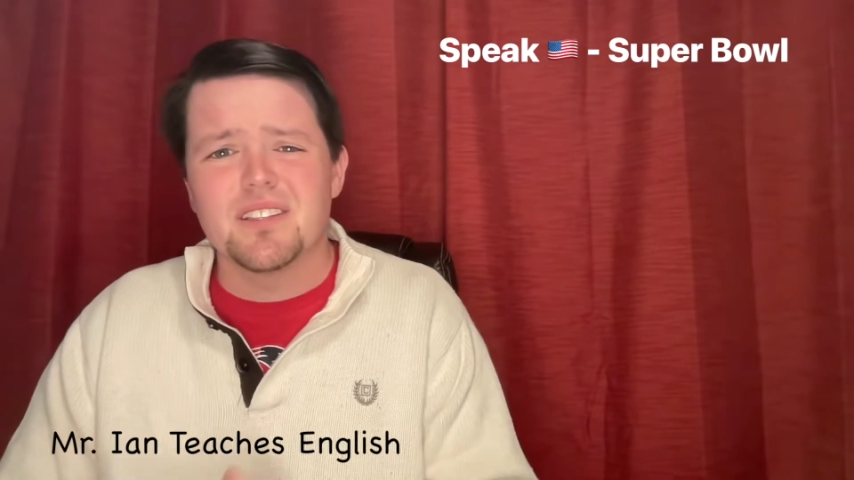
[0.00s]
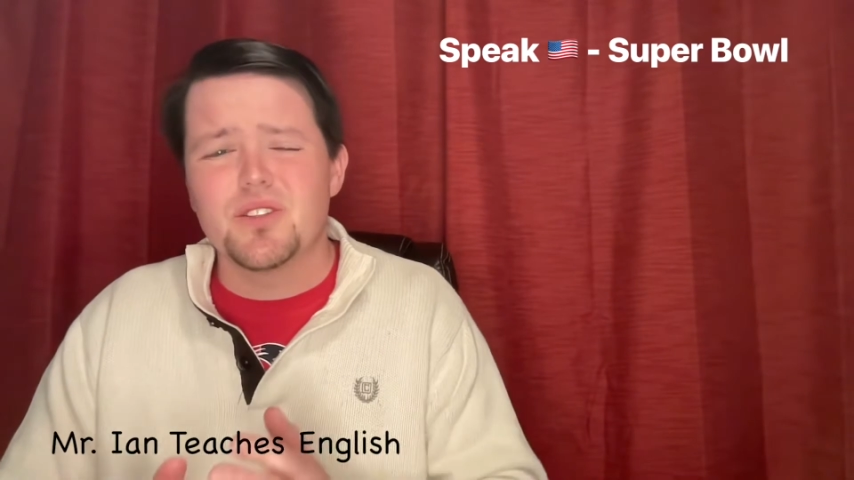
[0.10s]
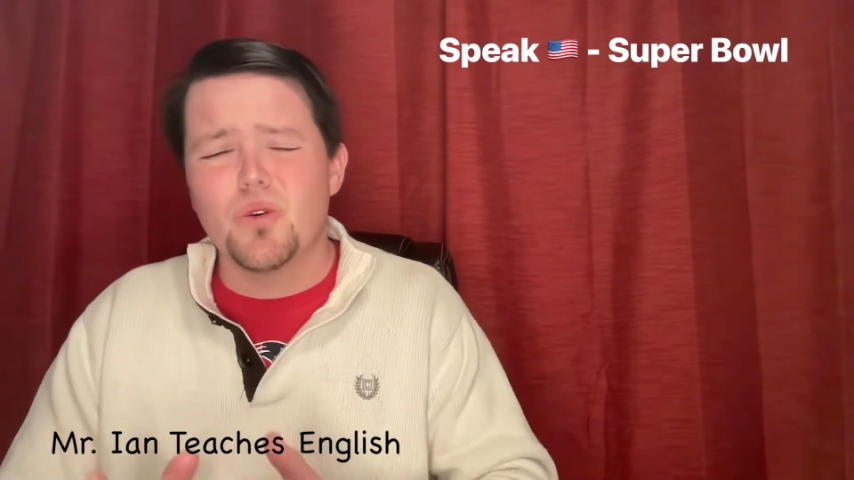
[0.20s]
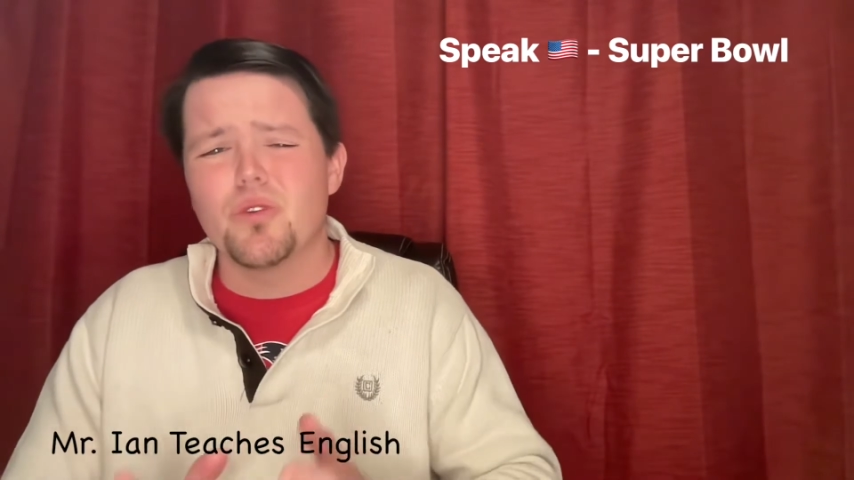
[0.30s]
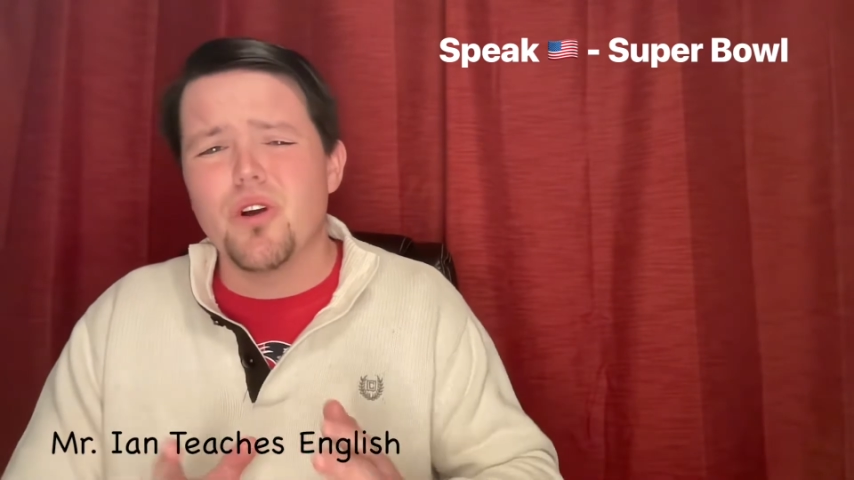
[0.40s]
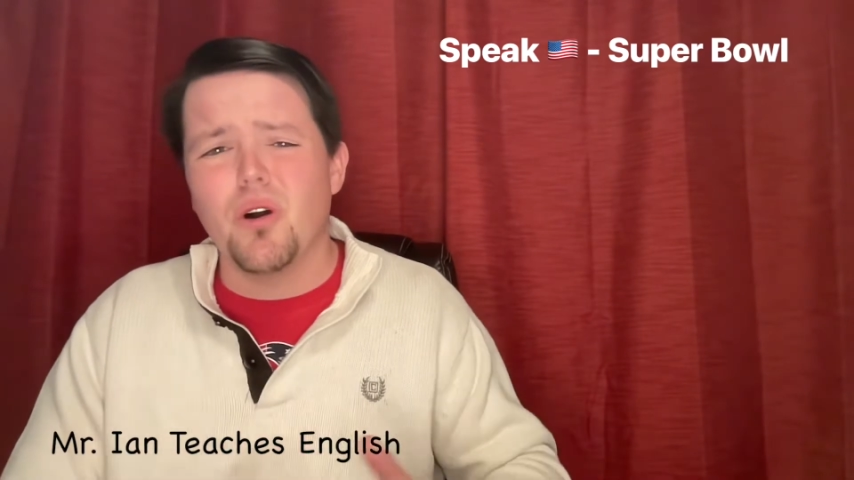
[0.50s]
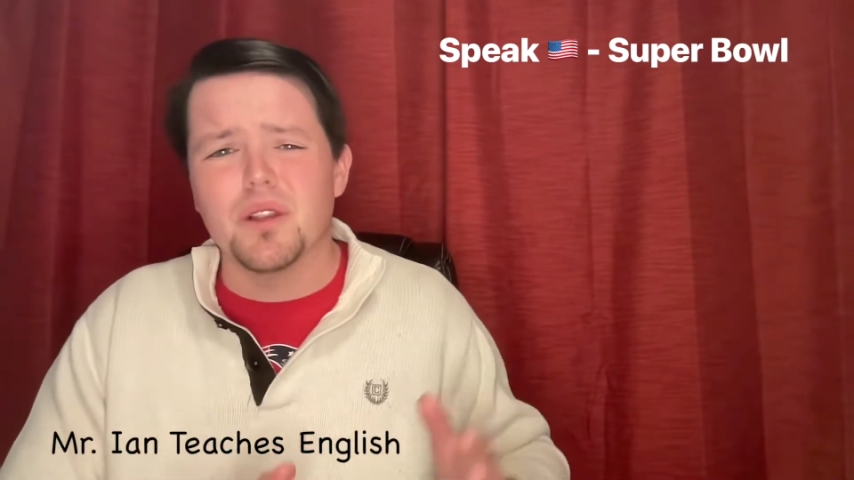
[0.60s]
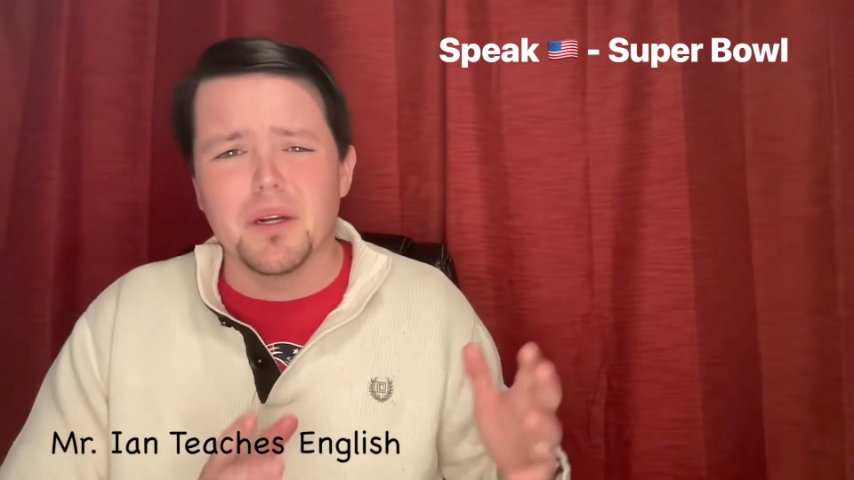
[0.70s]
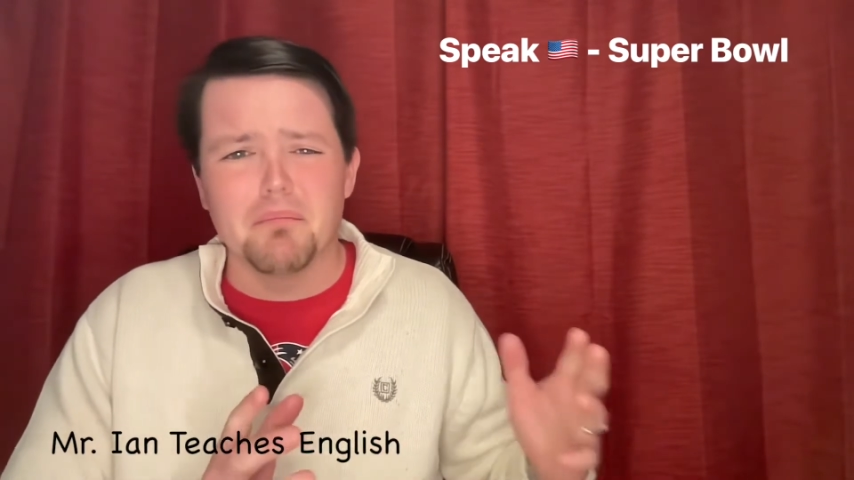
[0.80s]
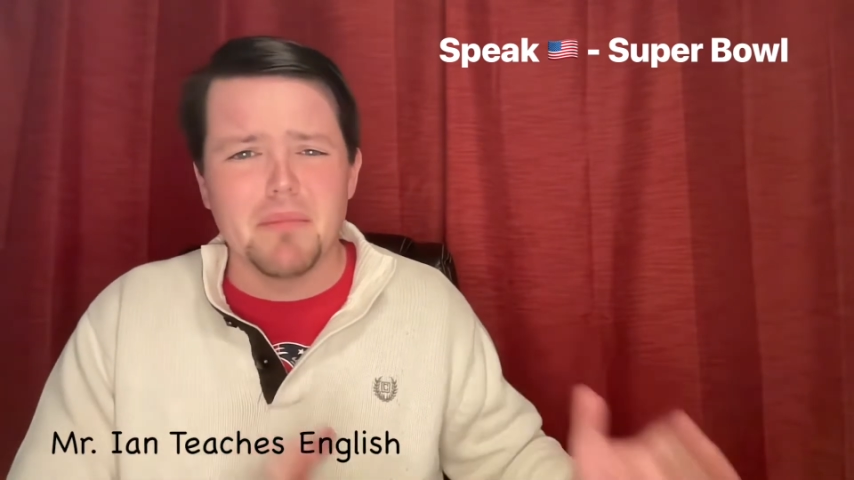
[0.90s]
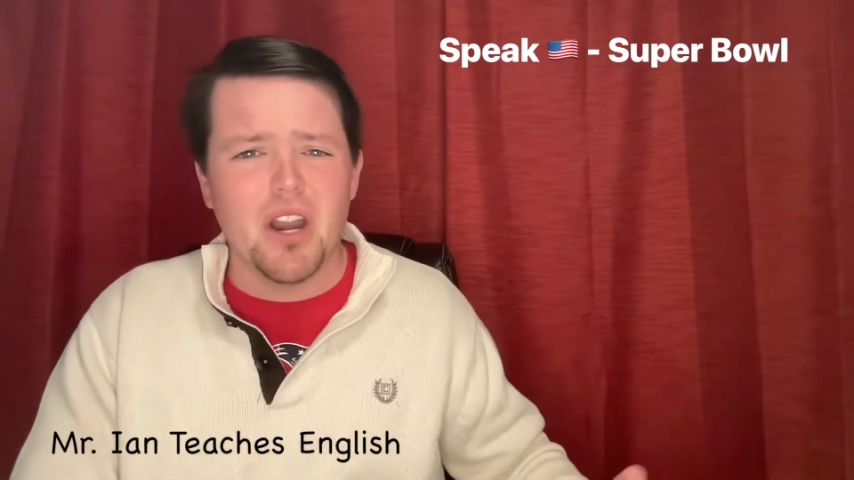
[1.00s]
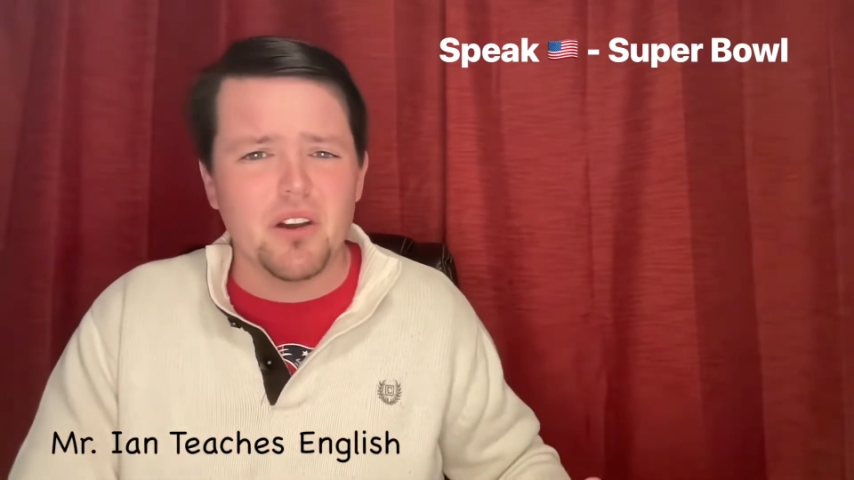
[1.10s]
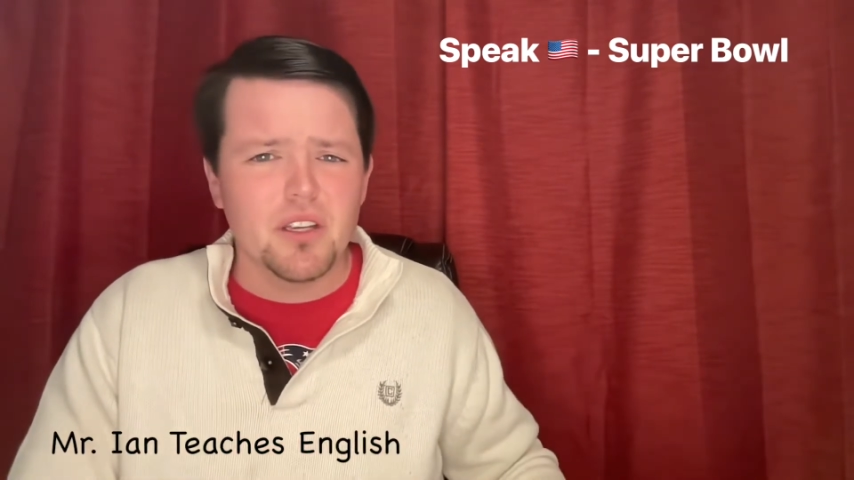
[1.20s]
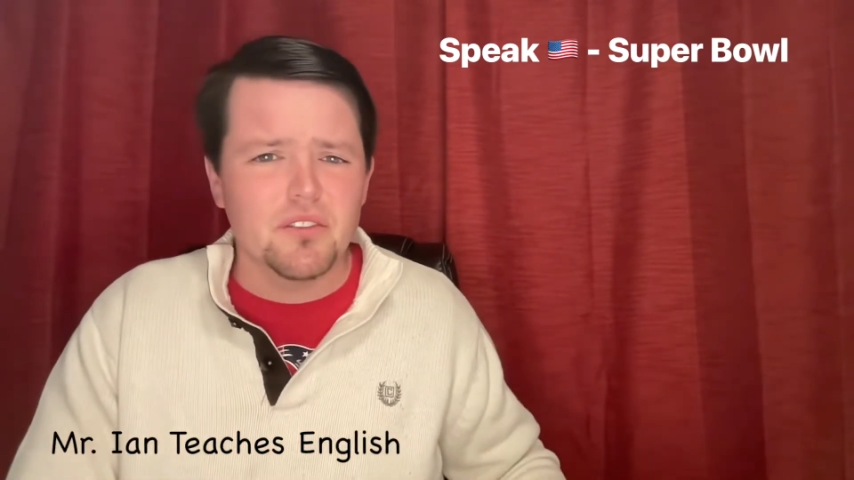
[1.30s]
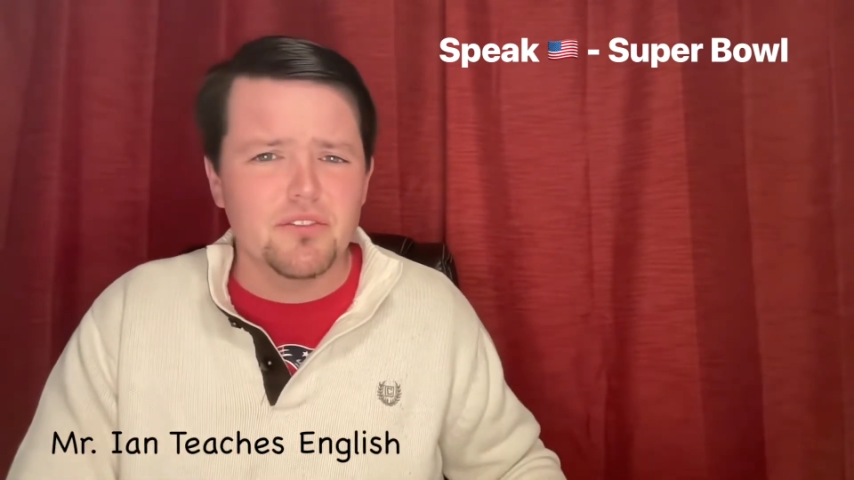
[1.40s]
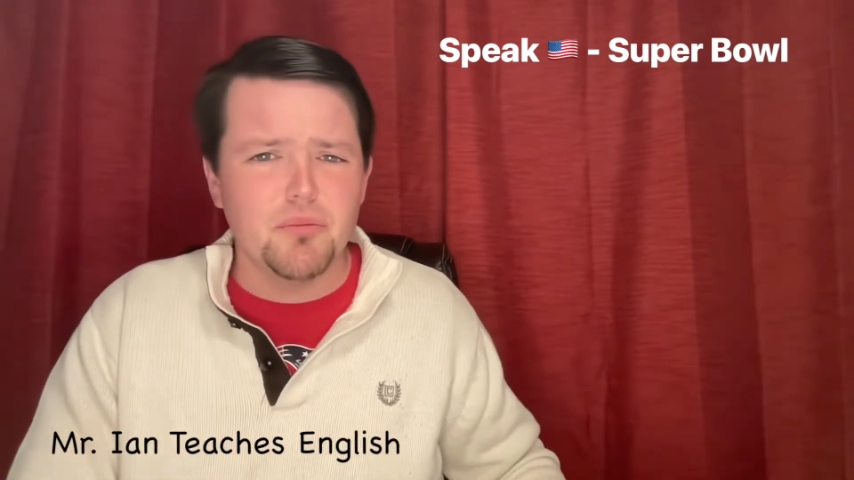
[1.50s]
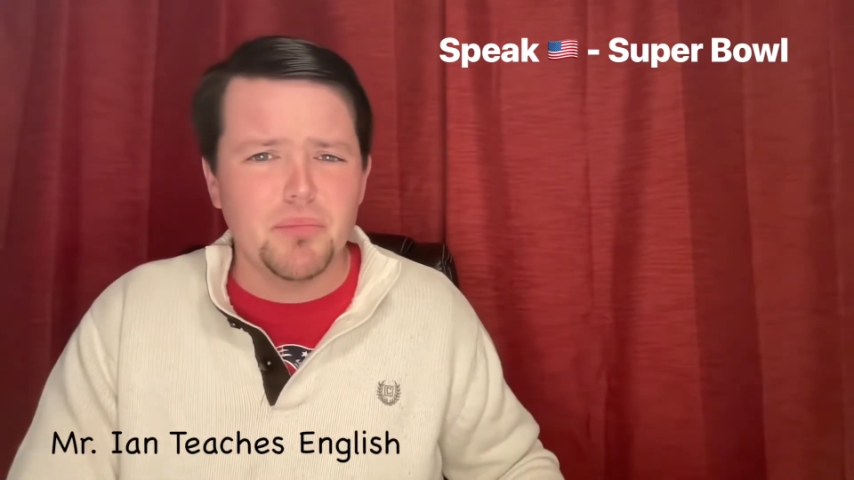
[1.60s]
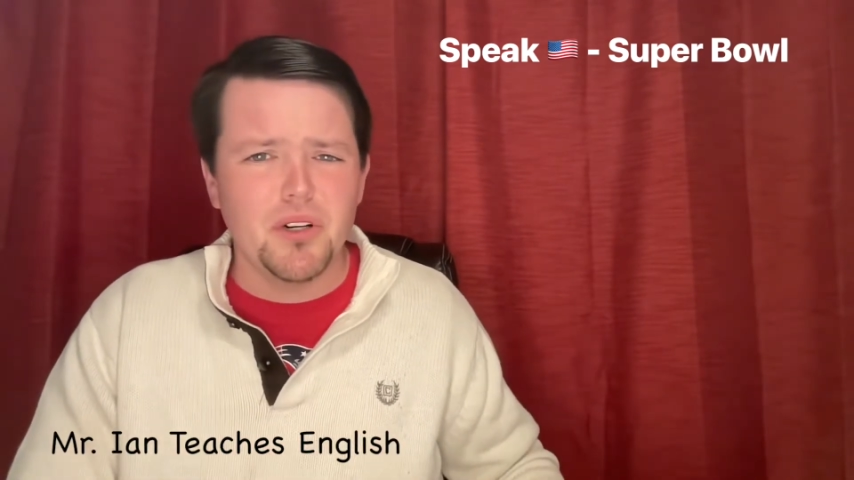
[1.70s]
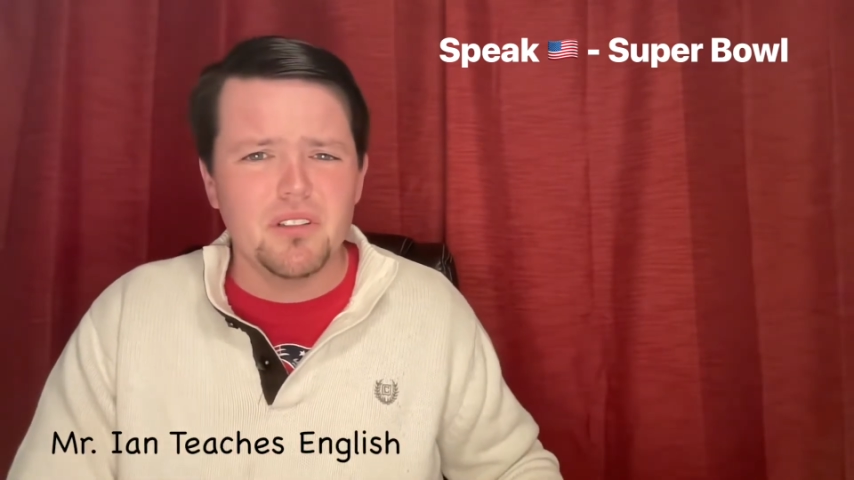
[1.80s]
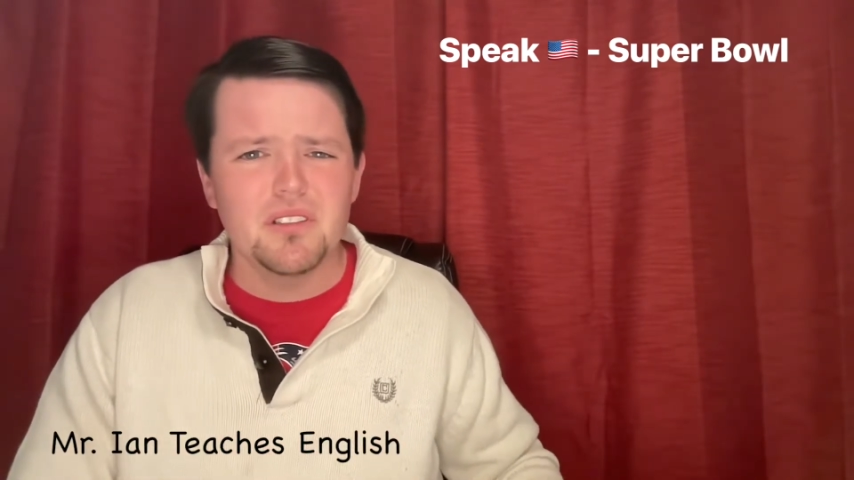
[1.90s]
don't call it American
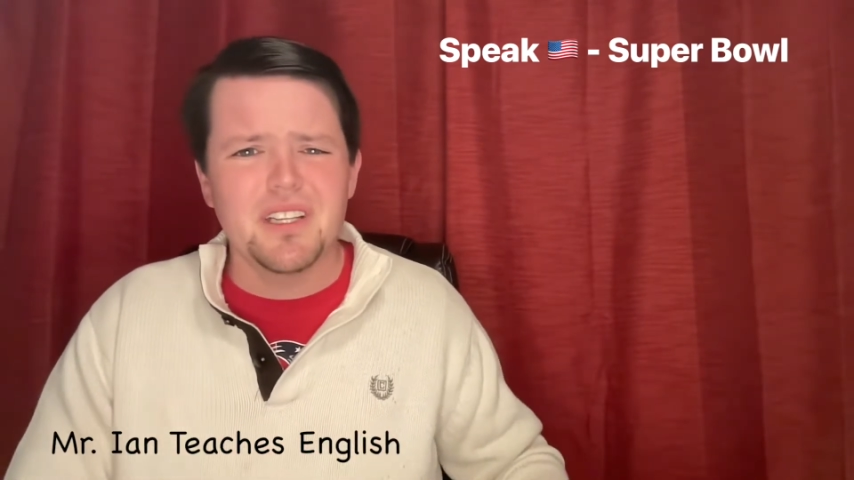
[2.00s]
football.